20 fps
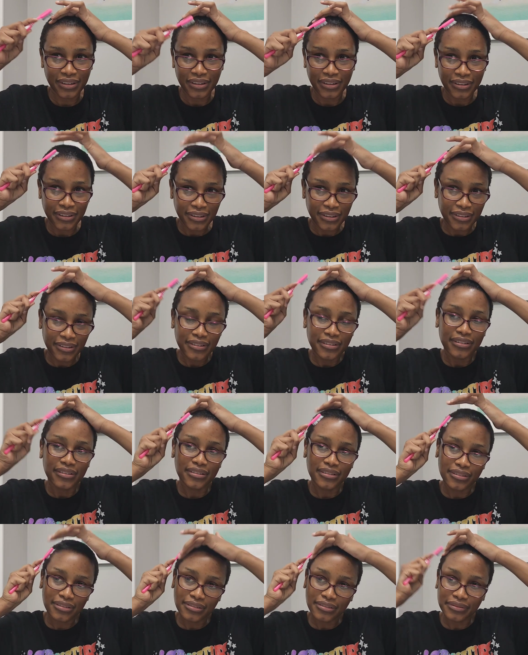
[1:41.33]

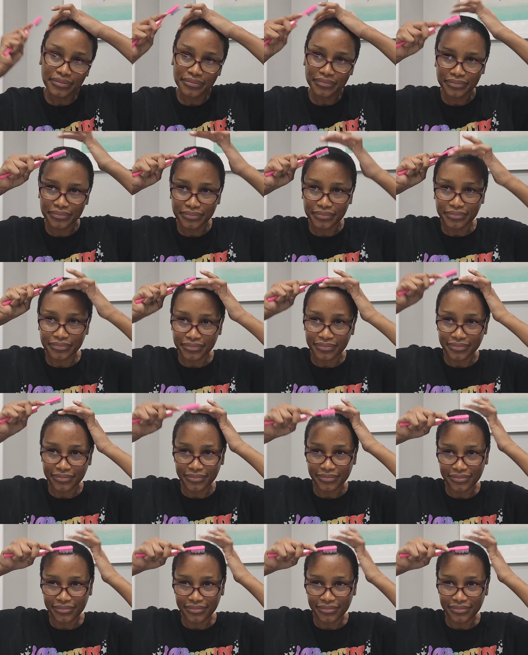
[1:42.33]
No one is speaking in this clip.